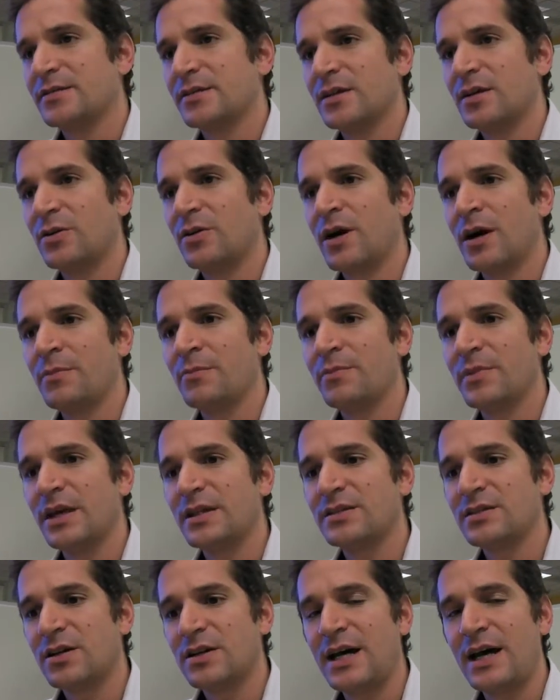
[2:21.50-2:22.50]
So
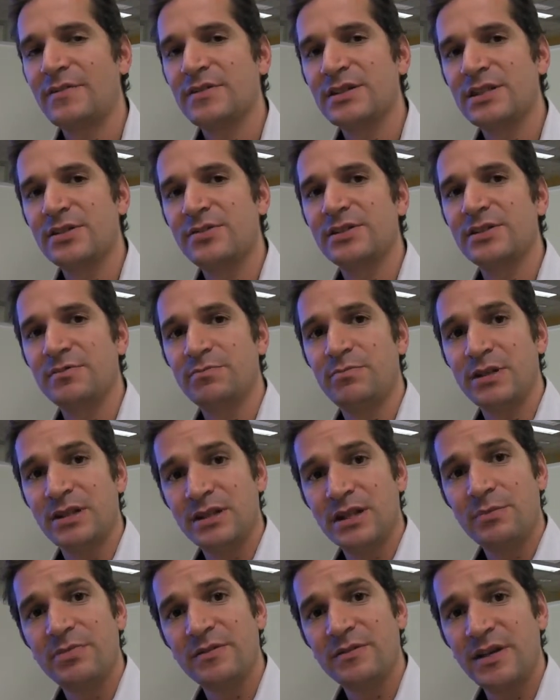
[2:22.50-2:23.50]
it's going to have a series of
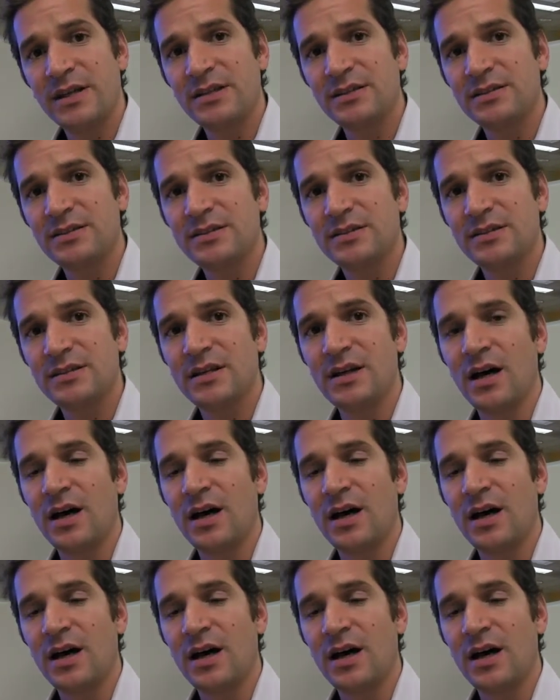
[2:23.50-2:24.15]
build-up events.